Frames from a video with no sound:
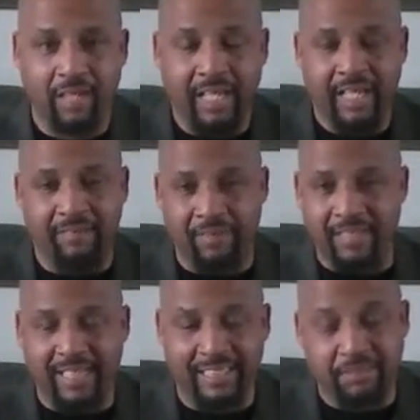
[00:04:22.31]
And
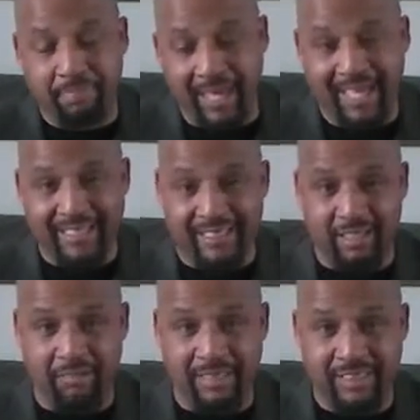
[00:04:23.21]
let spies
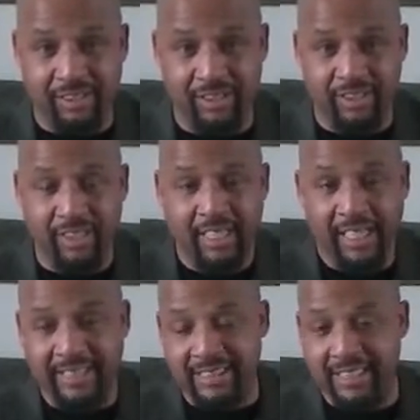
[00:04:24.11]
come into
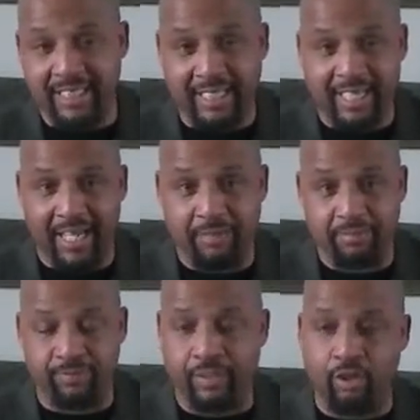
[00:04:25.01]
your camps.
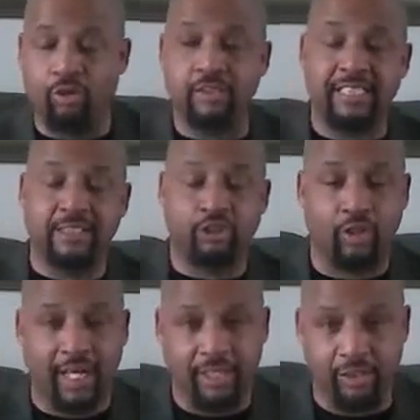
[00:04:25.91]
For those that's
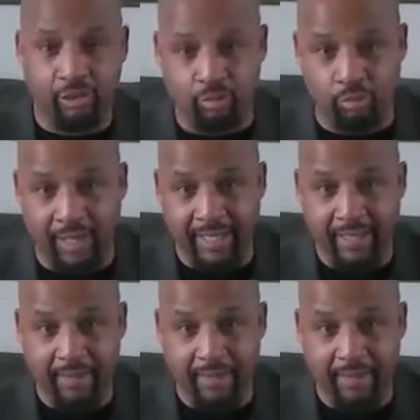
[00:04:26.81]
trying to do right.